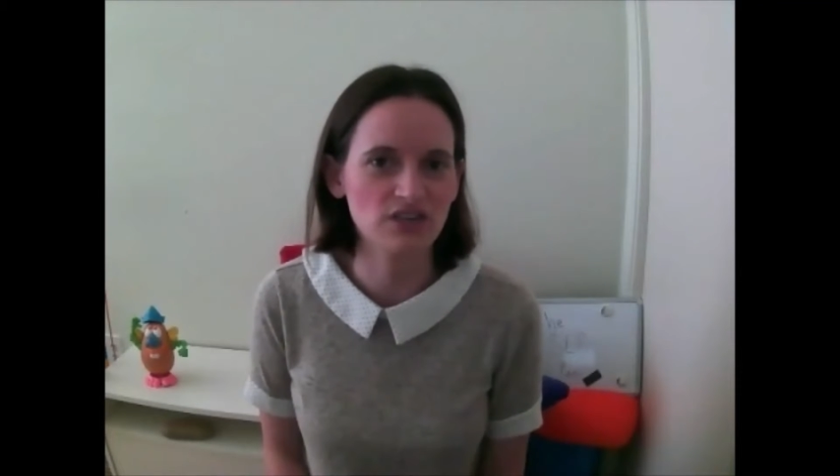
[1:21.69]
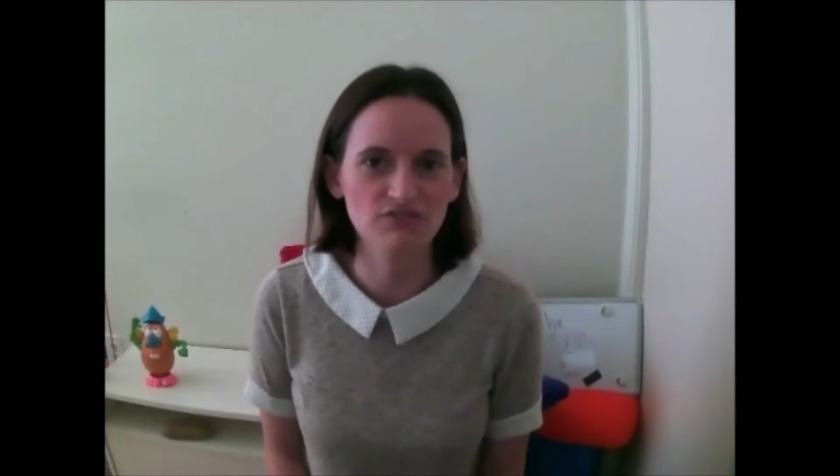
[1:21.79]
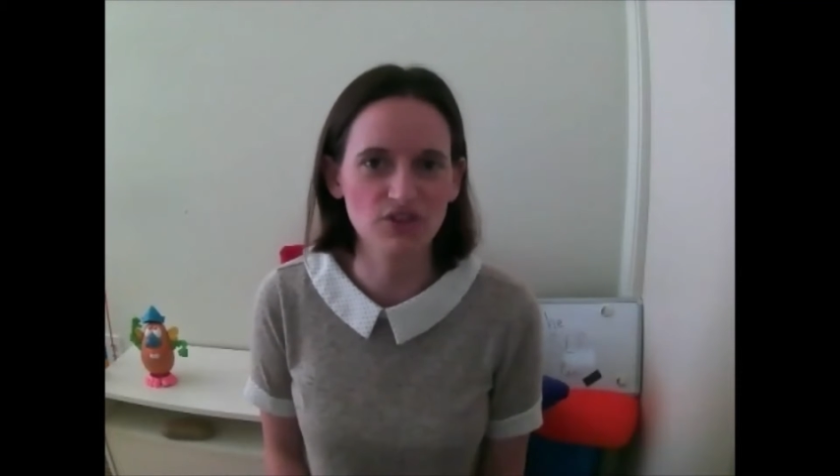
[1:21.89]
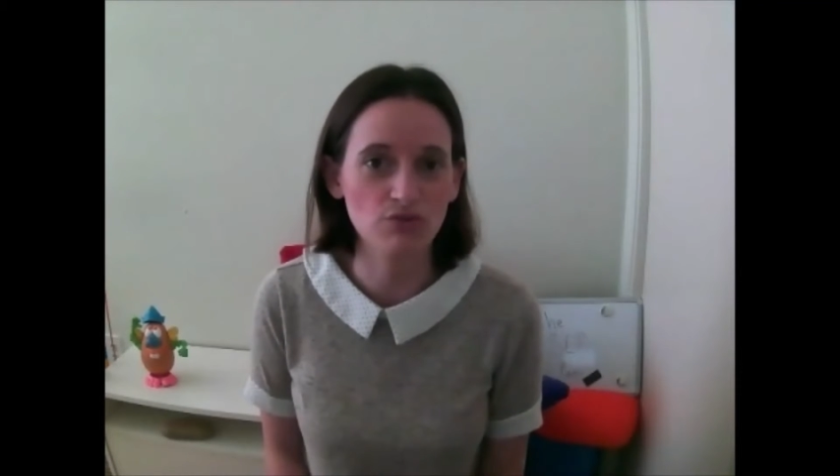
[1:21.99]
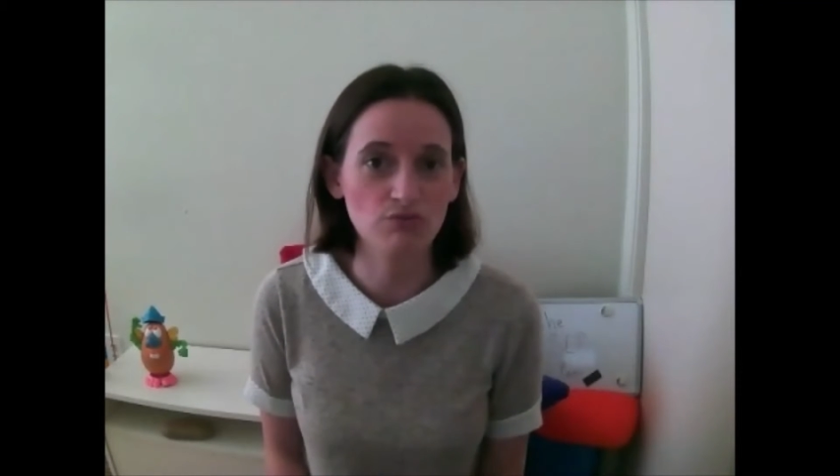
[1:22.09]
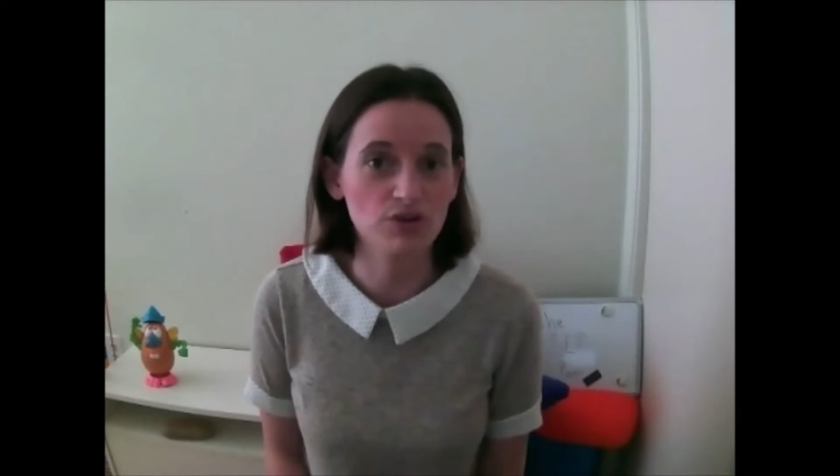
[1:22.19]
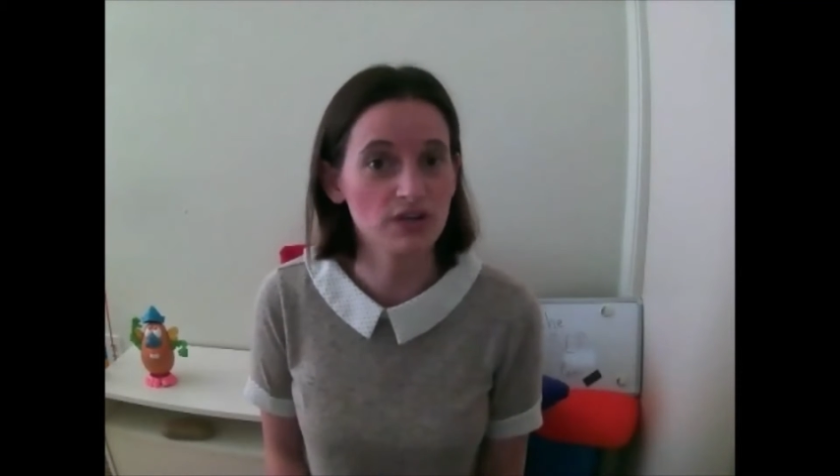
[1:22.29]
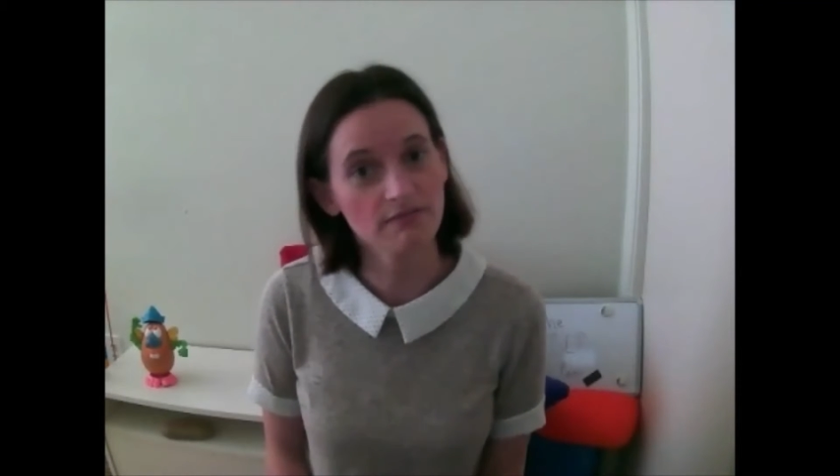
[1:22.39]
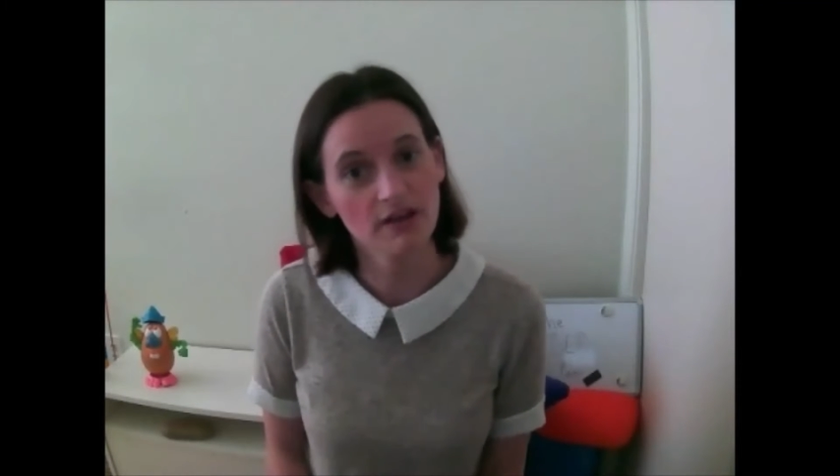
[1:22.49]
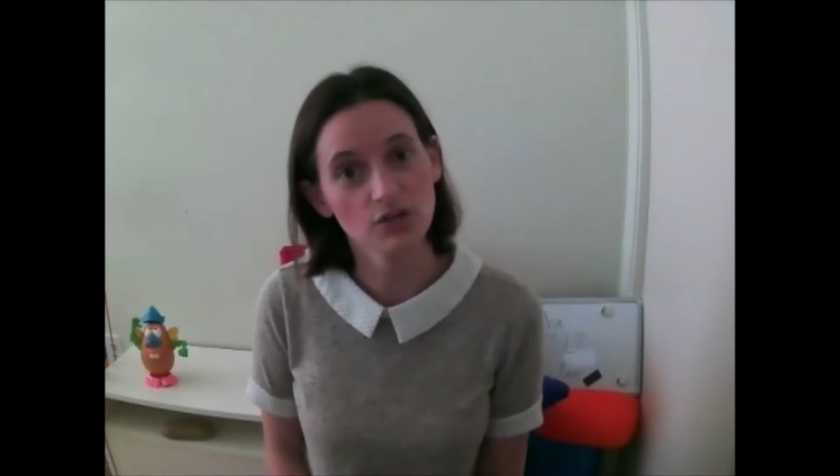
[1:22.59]
even though the word
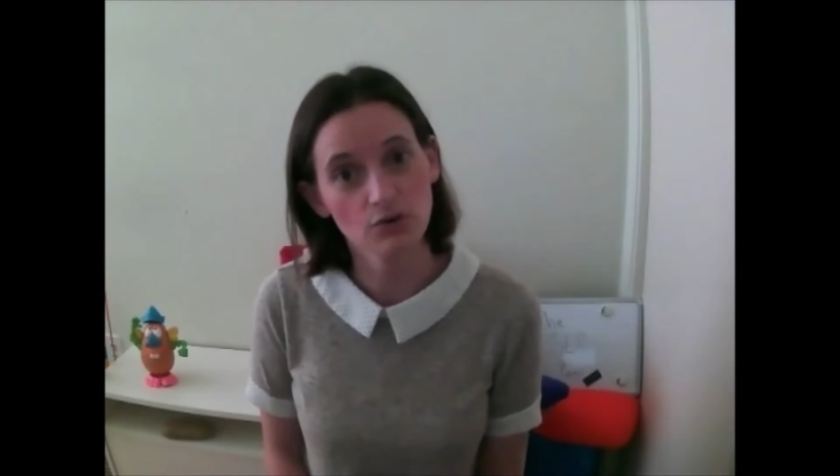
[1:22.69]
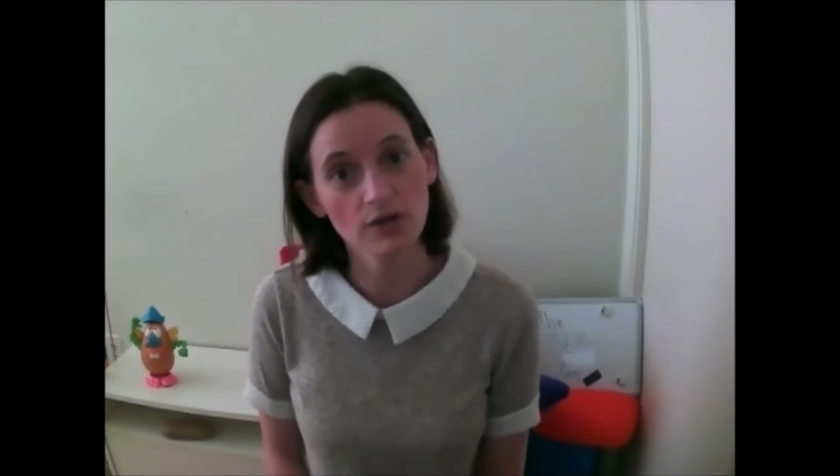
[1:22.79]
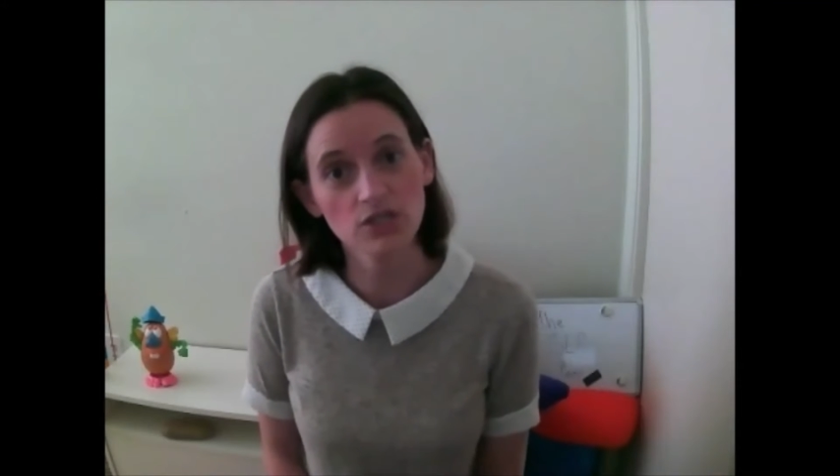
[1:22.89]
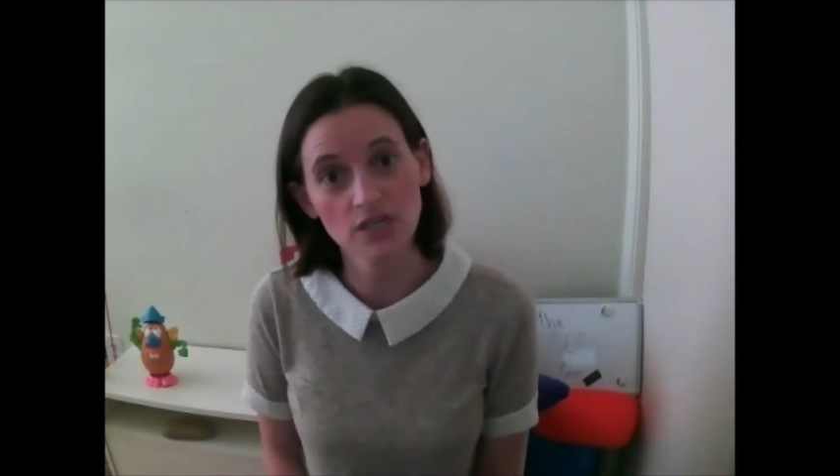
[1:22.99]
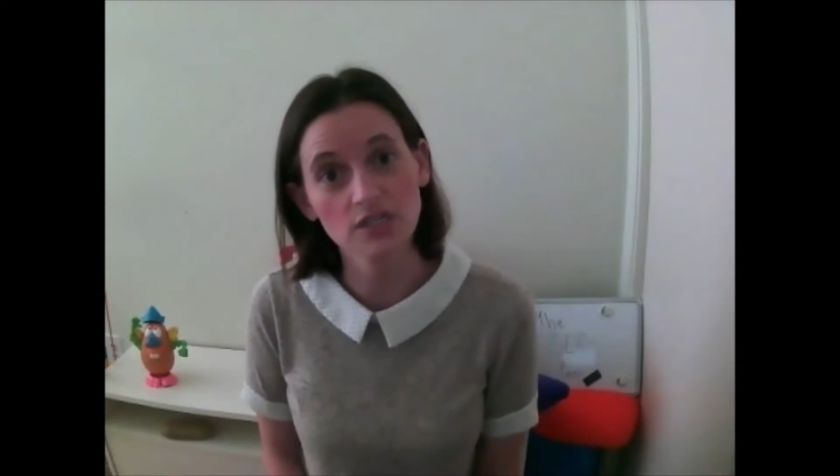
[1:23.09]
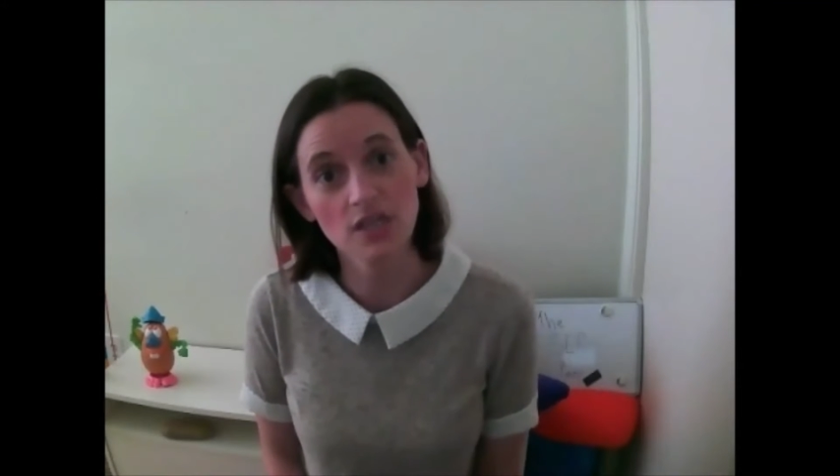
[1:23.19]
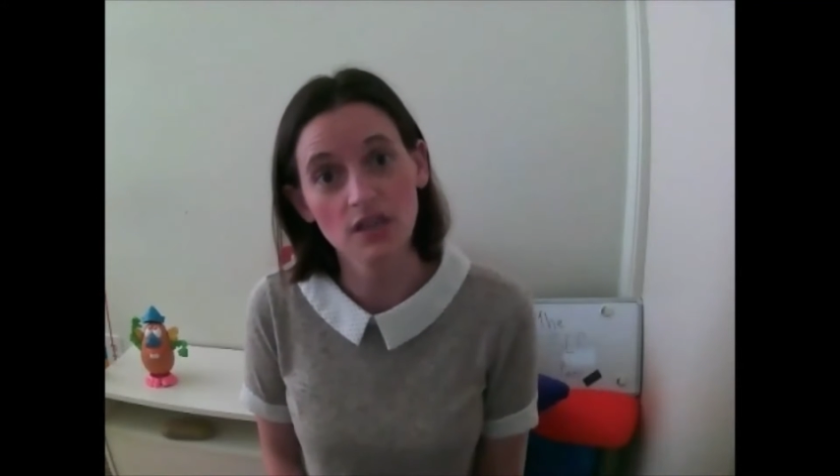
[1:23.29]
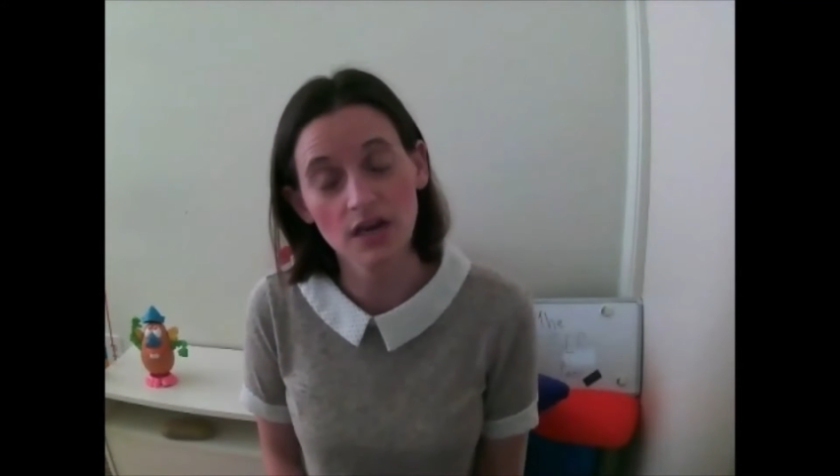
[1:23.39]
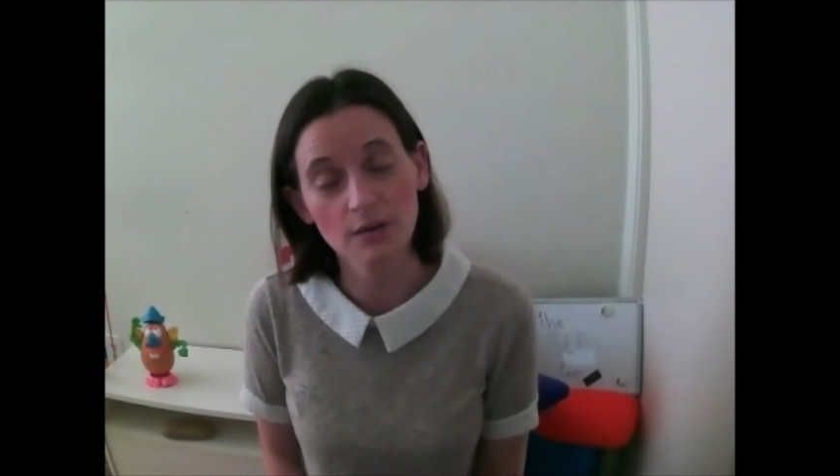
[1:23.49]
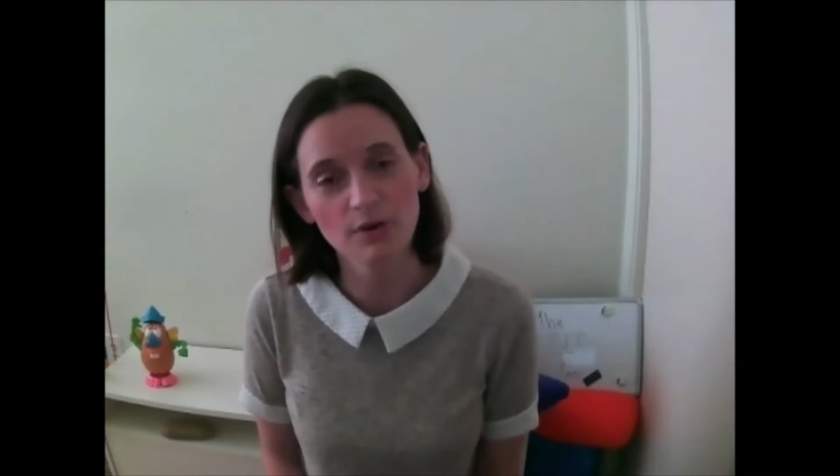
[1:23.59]
evaluation is in
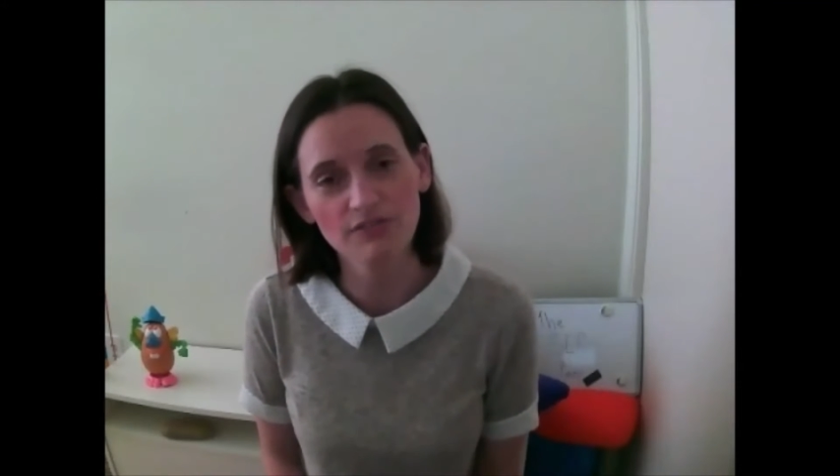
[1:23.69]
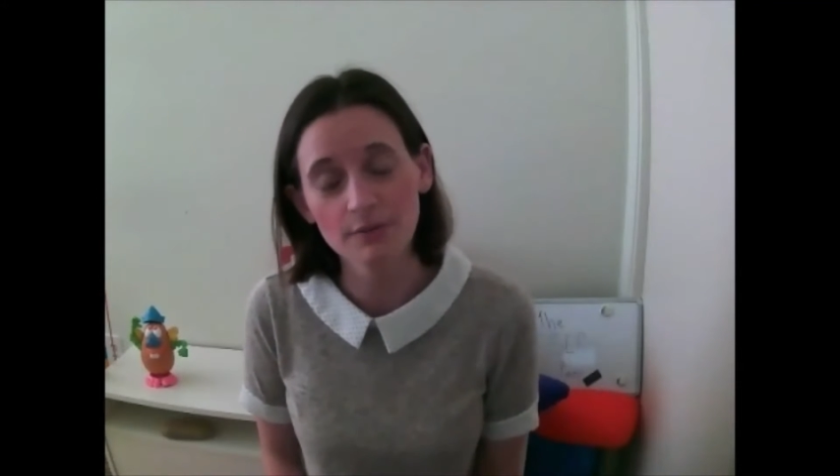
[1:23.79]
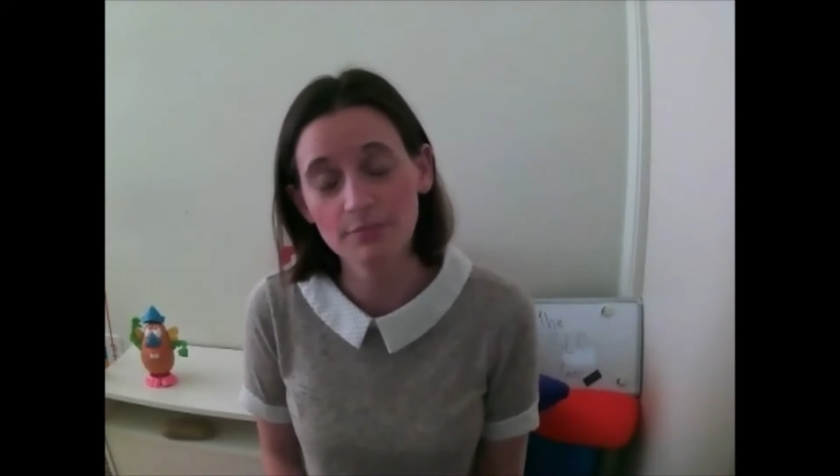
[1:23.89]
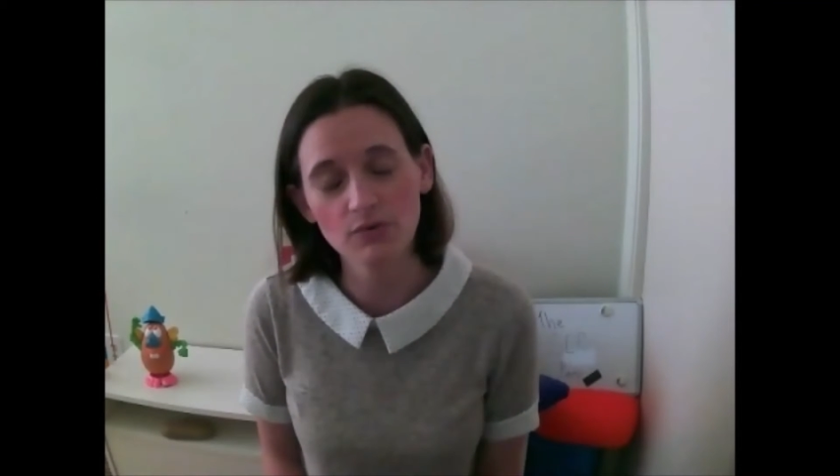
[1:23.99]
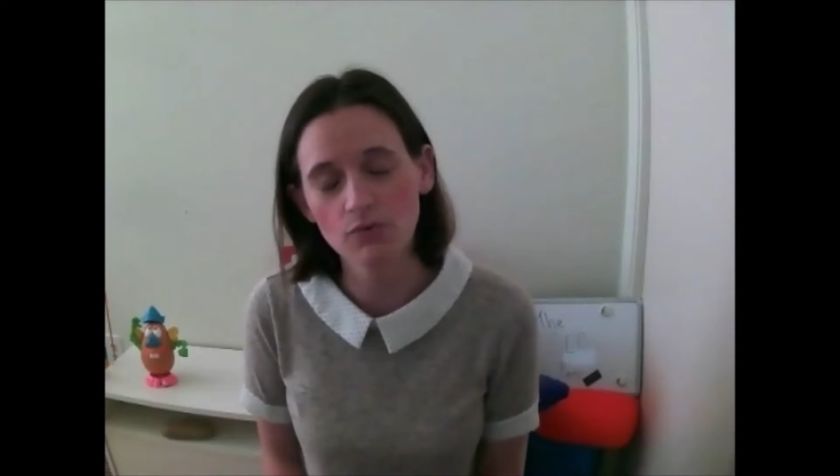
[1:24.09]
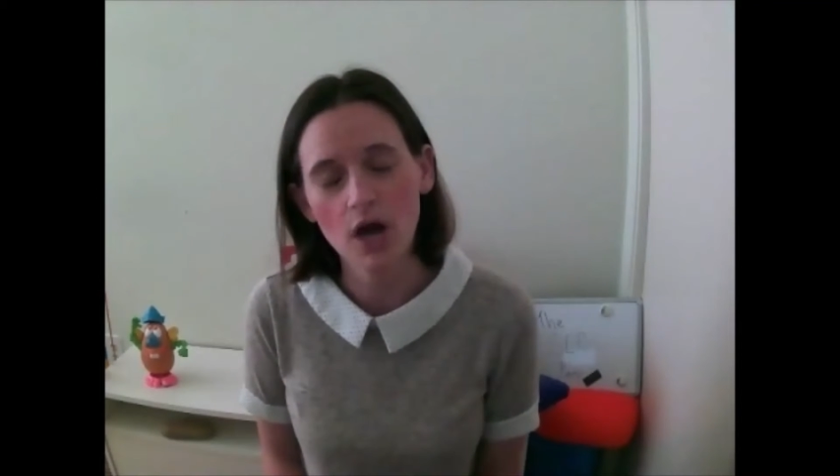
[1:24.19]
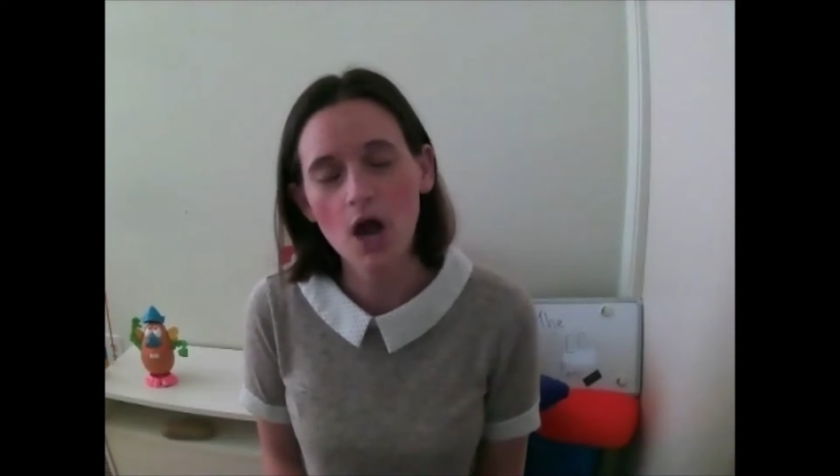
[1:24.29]
the name of it, but